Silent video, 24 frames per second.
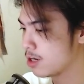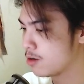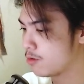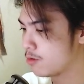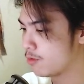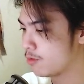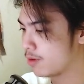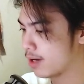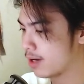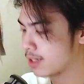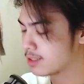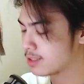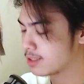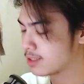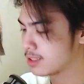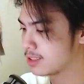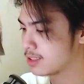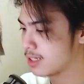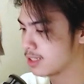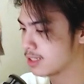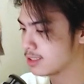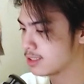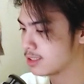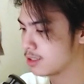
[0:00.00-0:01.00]
What I
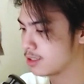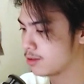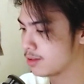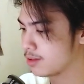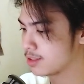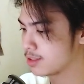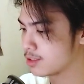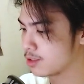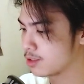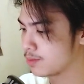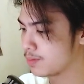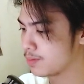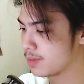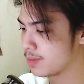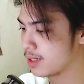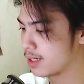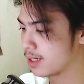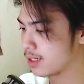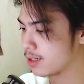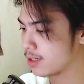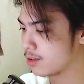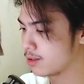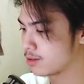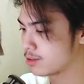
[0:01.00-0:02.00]
suggest though is opening
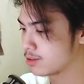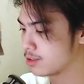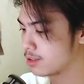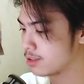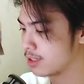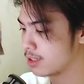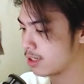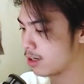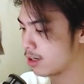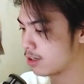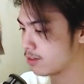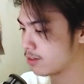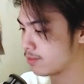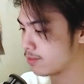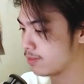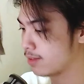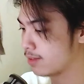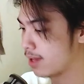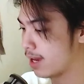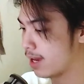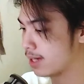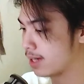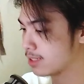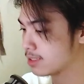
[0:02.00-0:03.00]
or turning on a
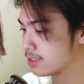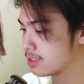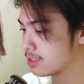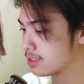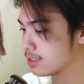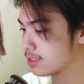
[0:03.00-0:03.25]
flash.